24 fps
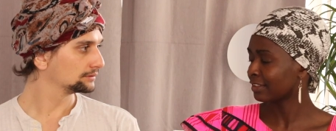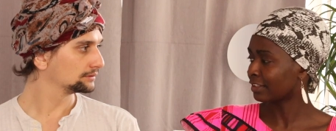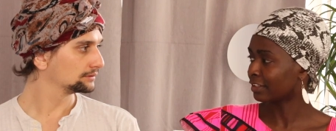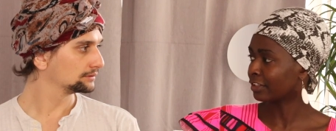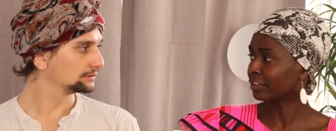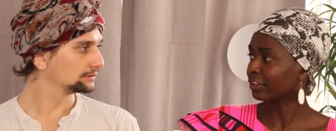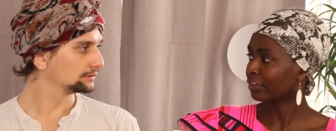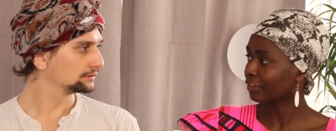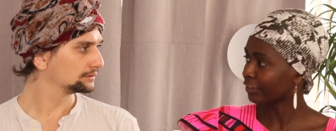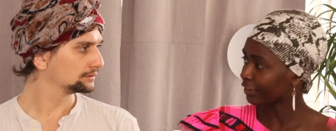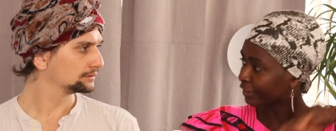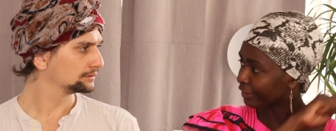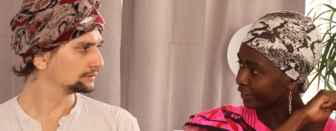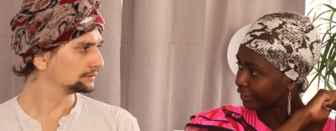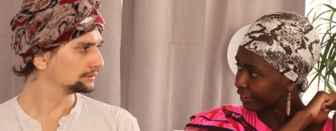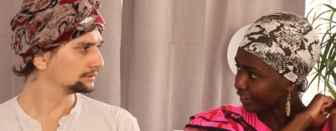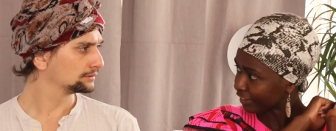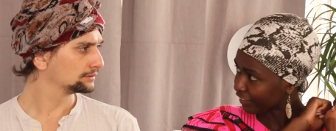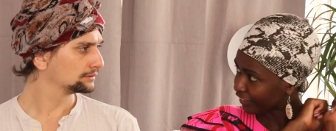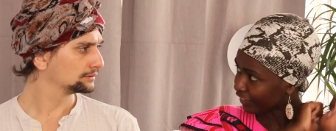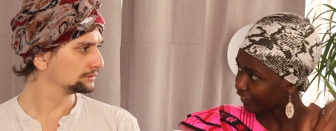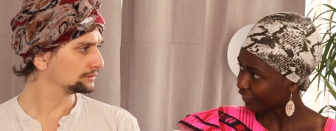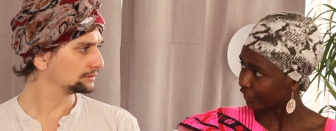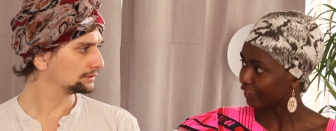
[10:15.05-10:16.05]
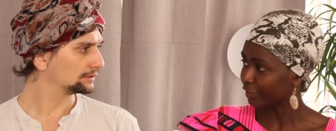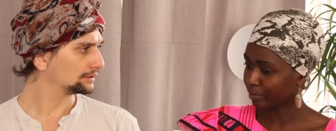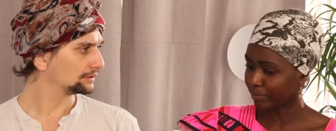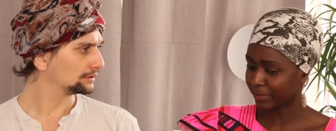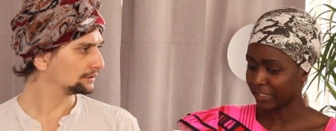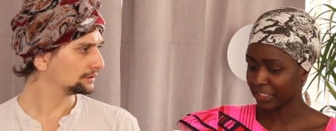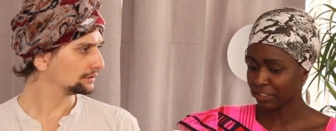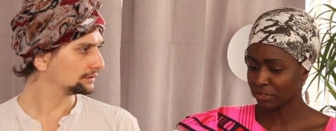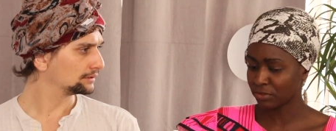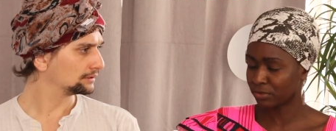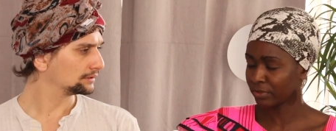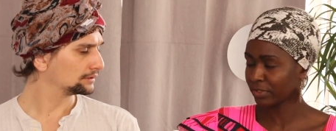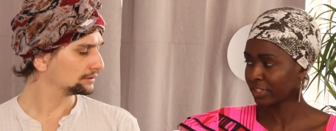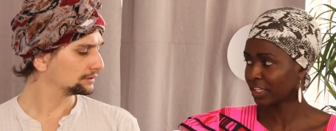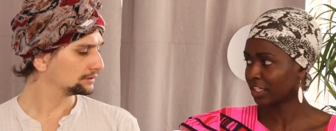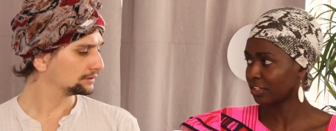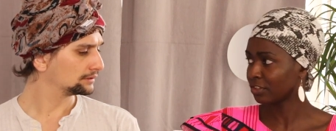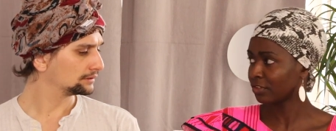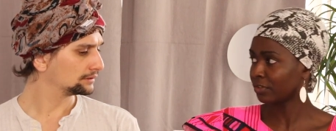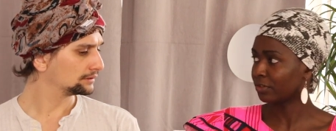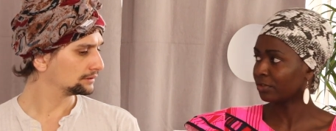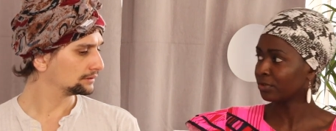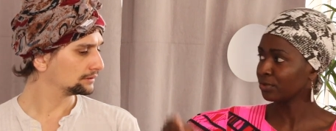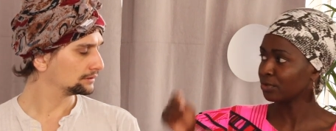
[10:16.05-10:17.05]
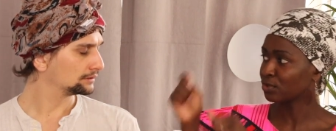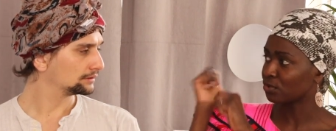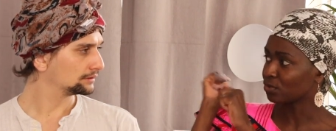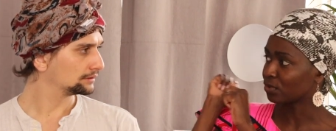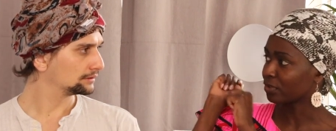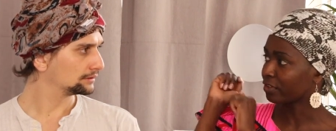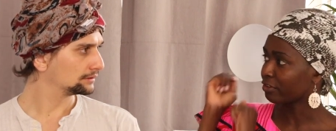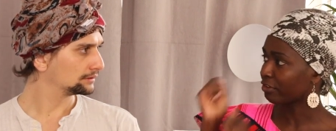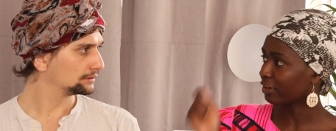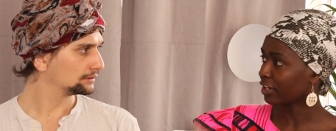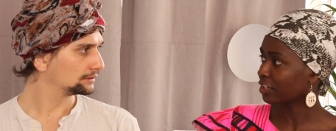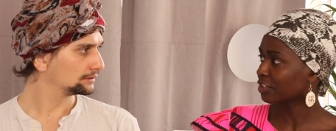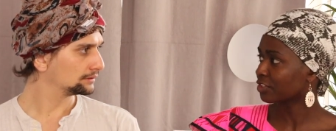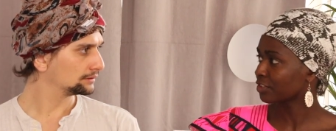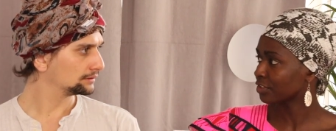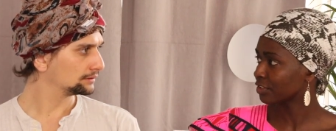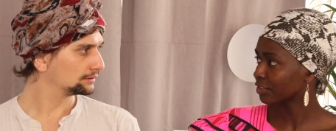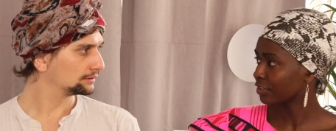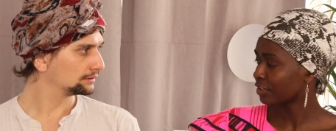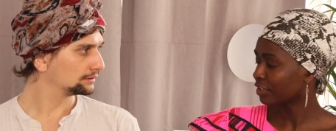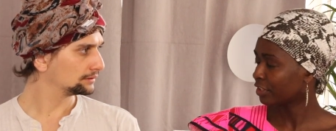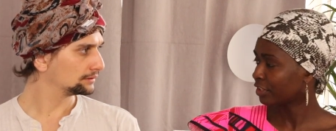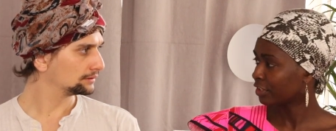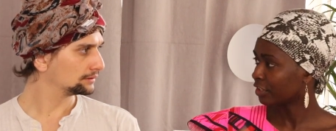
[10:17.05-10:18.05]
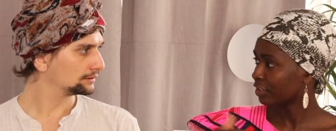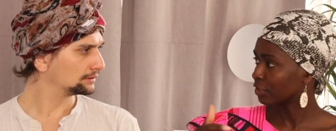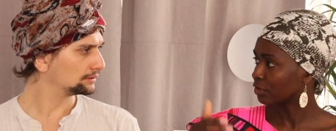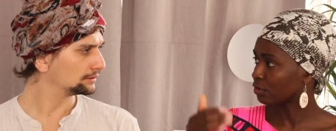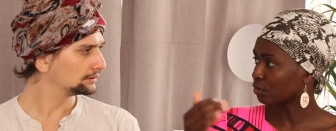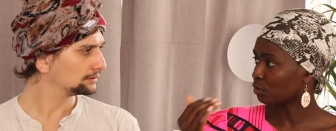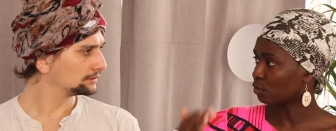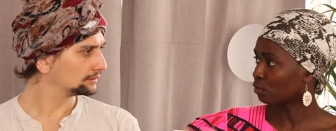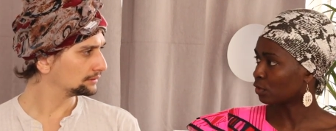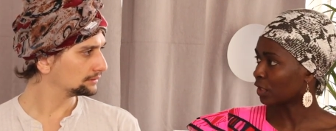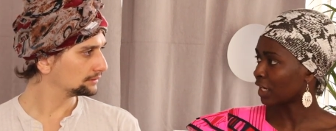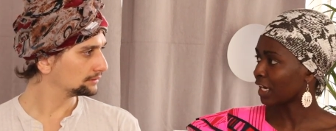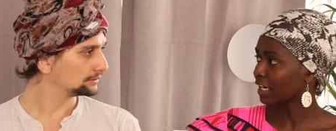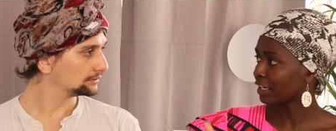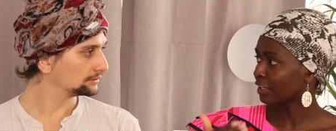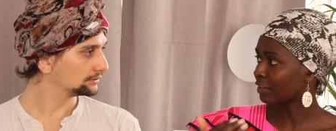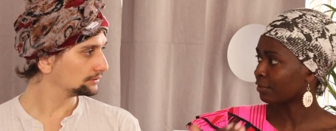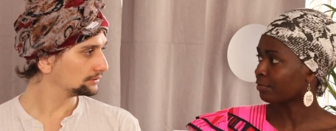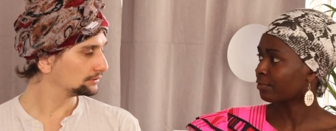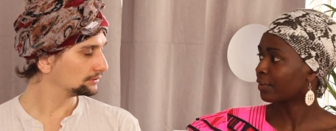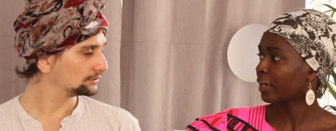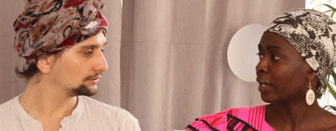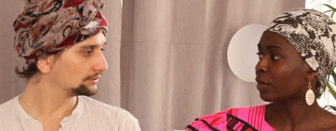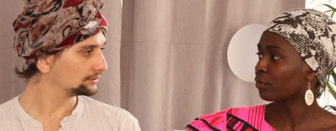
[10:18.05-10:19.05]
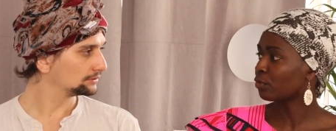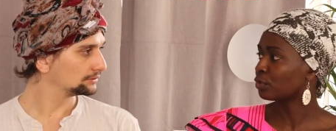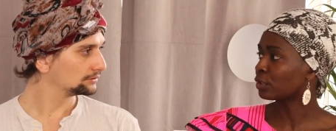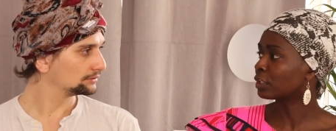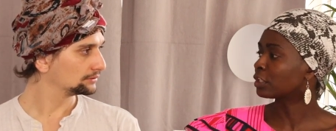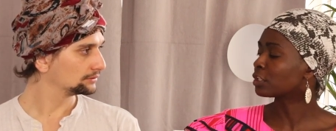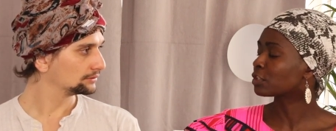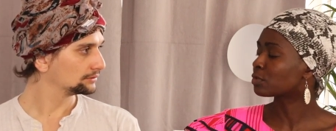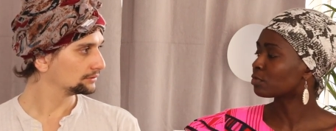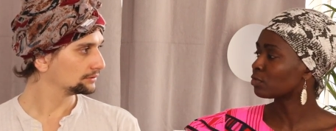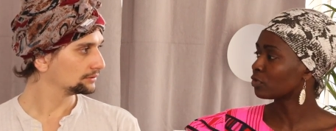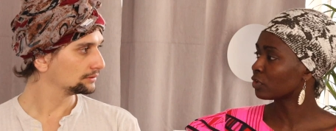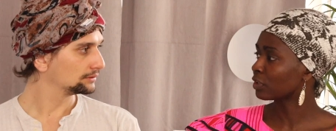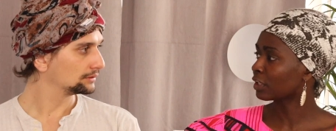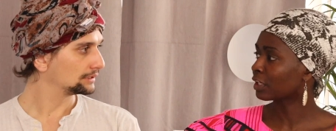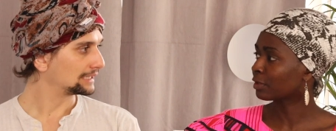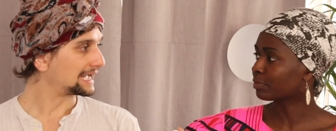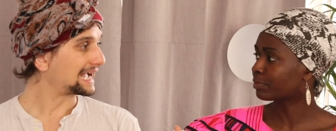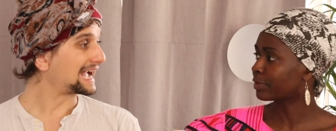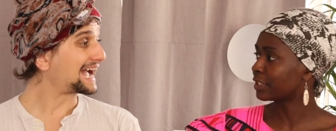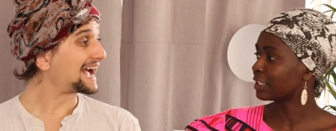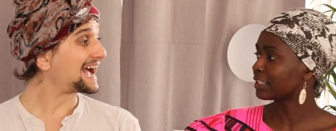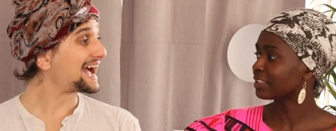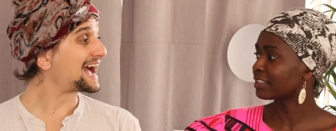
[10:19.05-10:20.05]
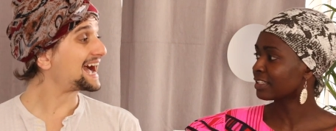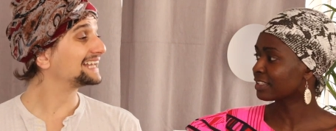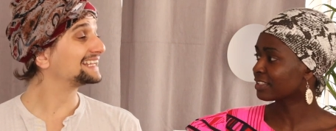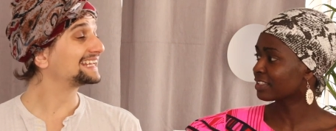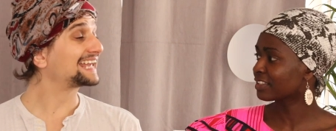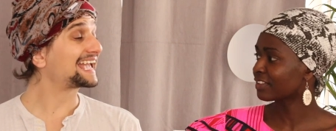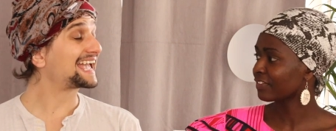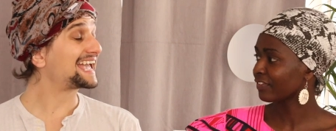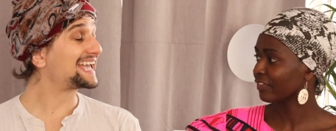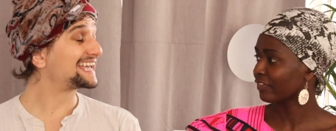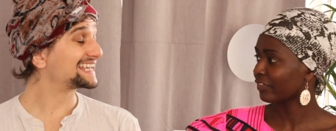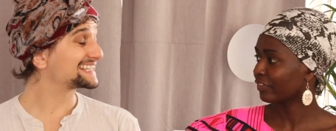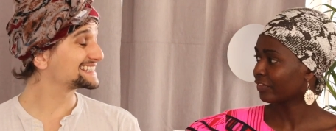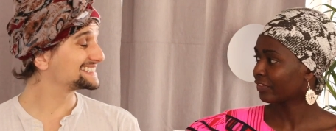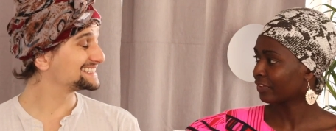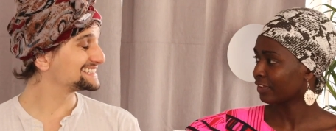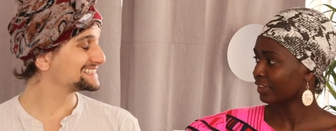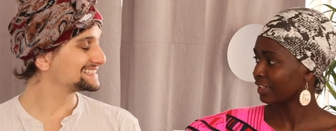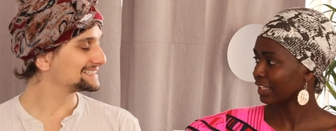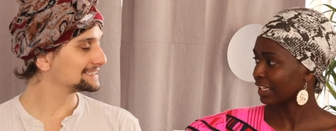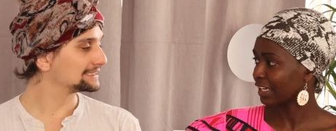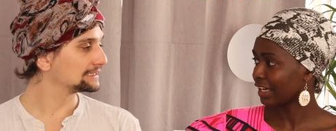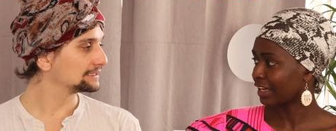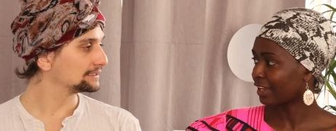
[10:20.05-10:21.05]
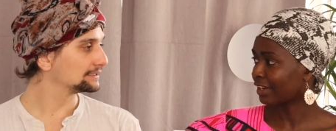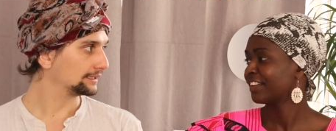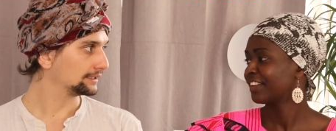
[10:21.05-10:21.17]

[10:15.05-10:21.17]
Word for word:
Speaker 1: You know the the big tool that you use to crush, to cut the firewood in smaller pieces. Ah, an axe.